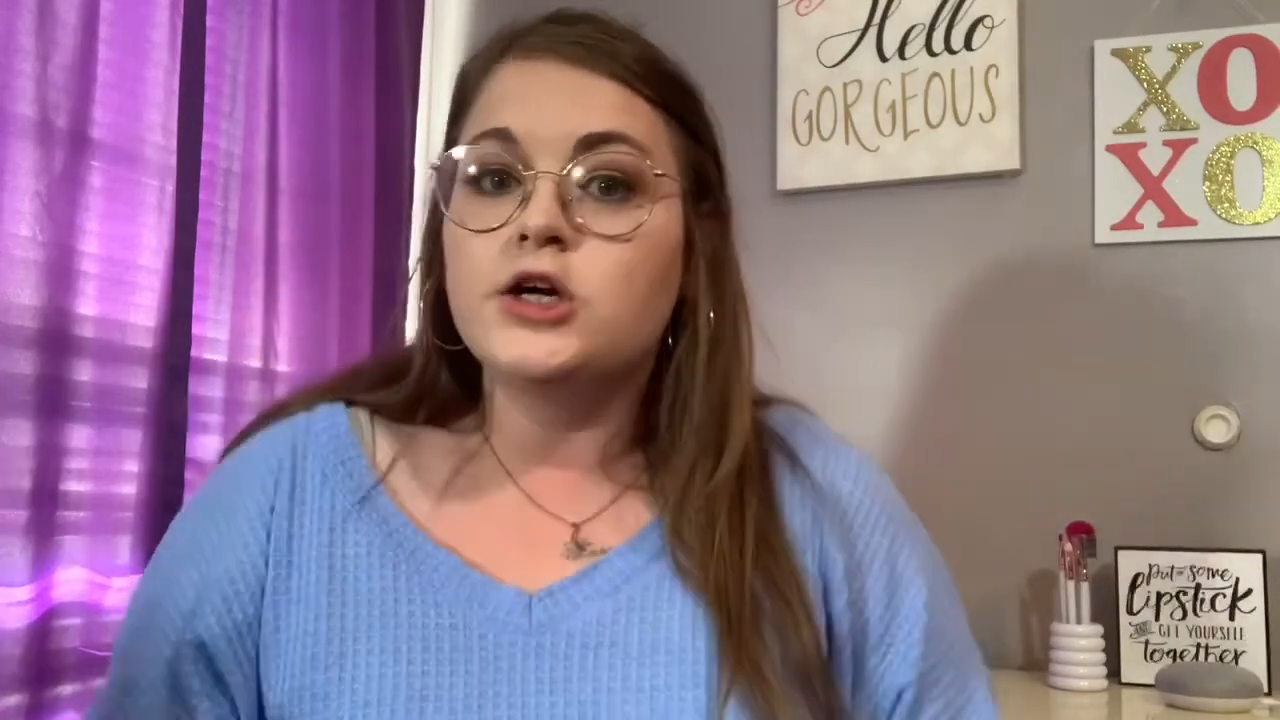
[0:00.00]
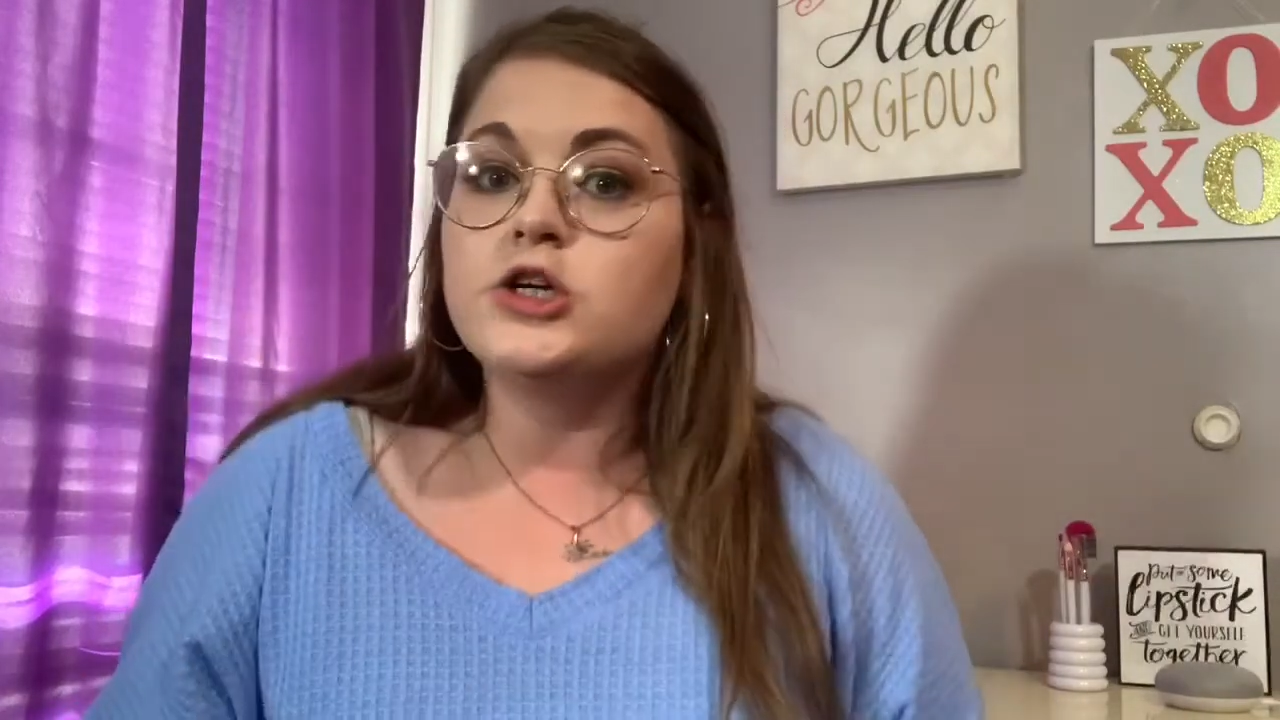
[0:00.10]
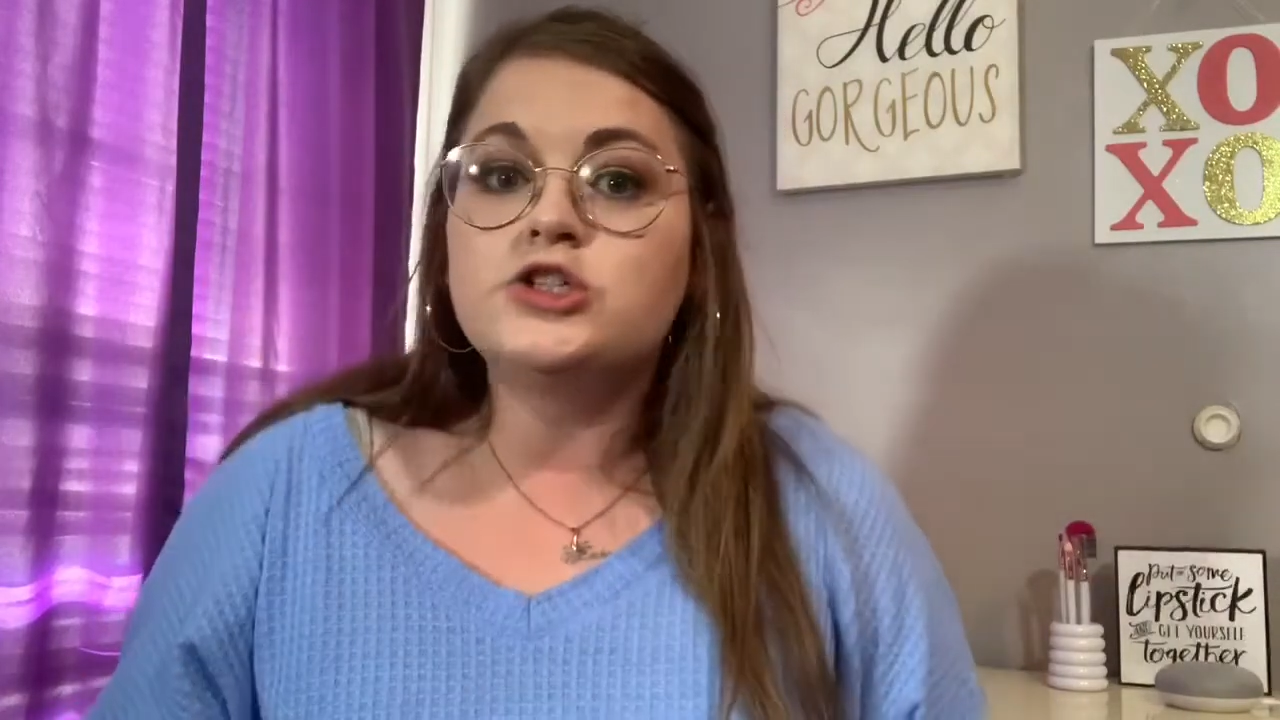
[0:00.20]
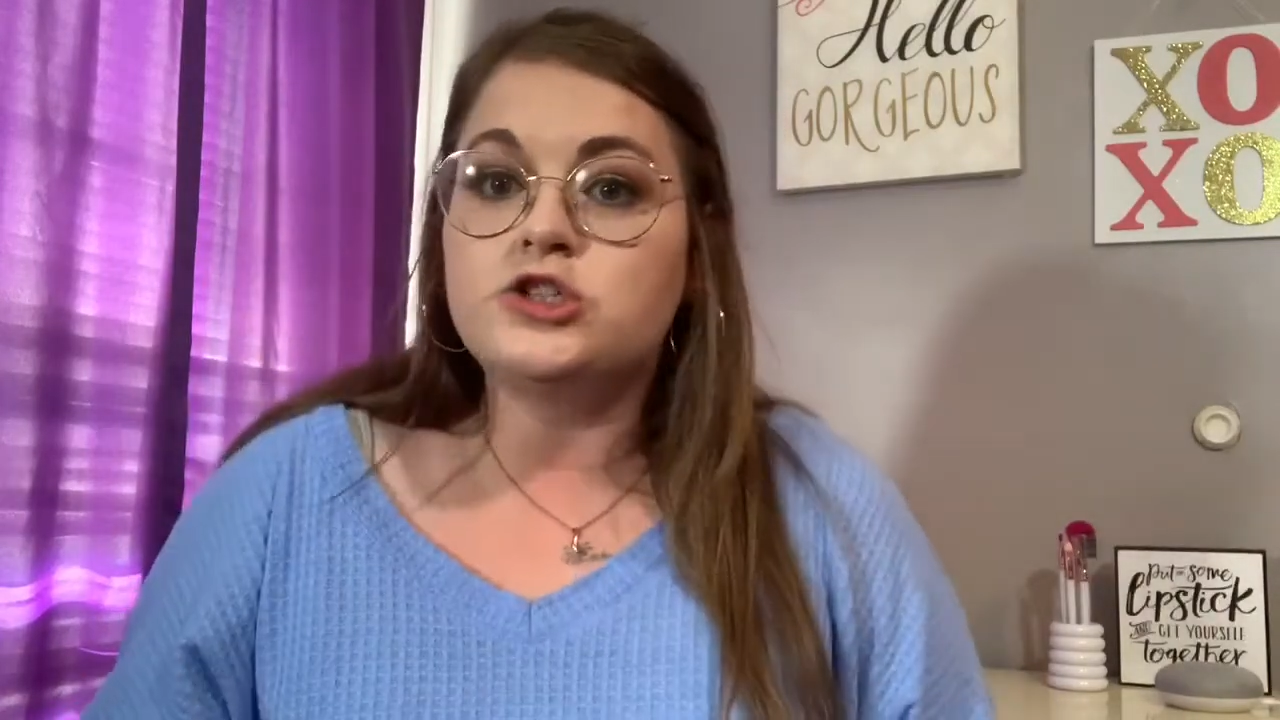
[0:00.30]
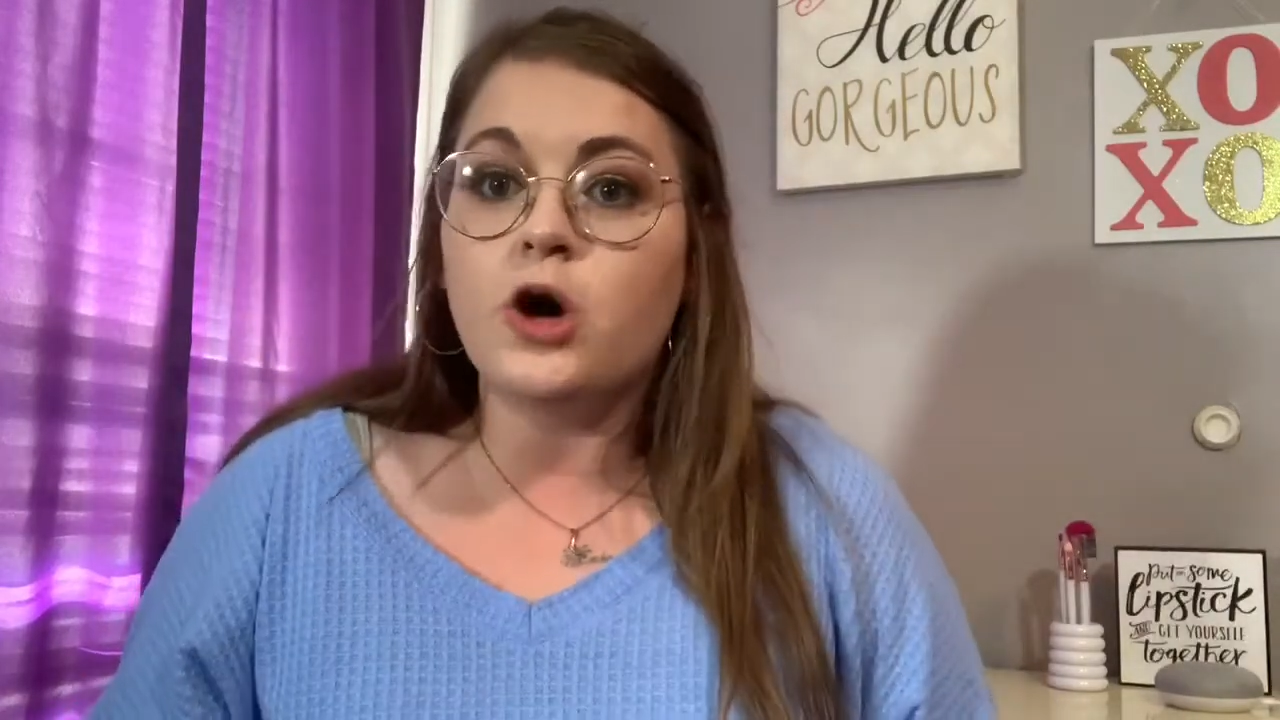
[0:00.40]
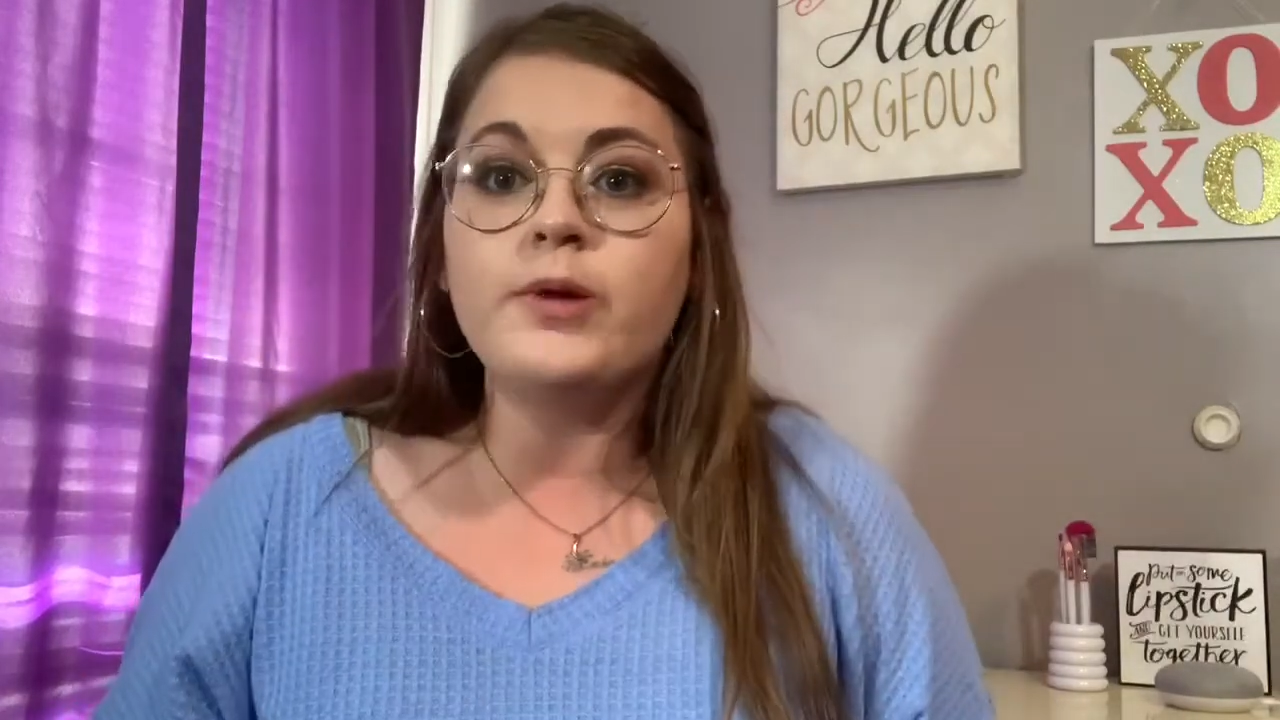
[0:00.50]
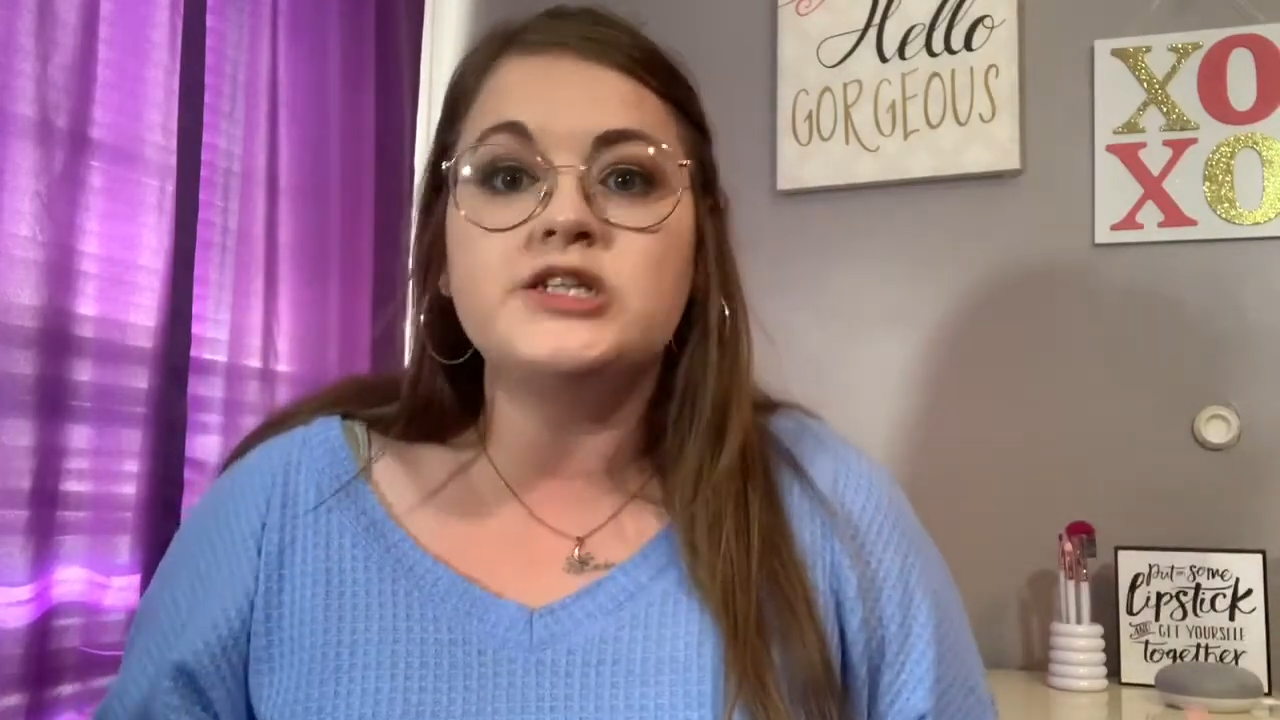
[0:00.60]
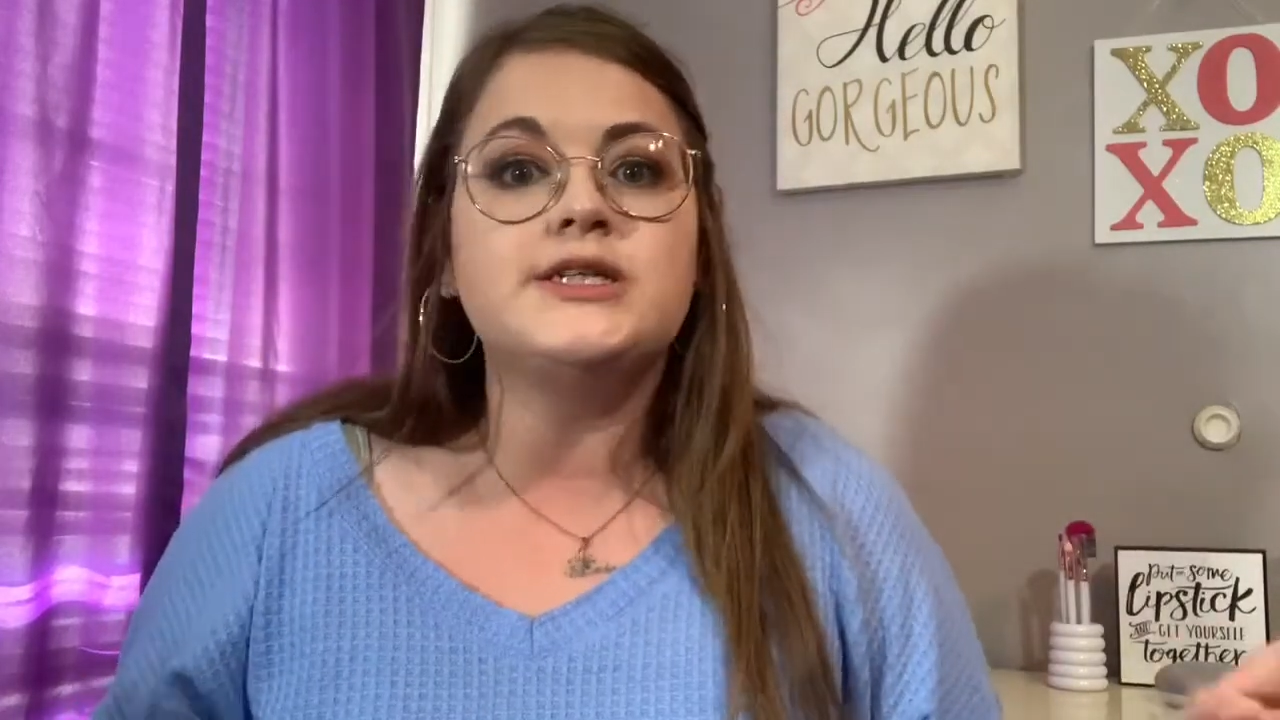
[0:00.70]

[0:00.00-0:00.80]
so much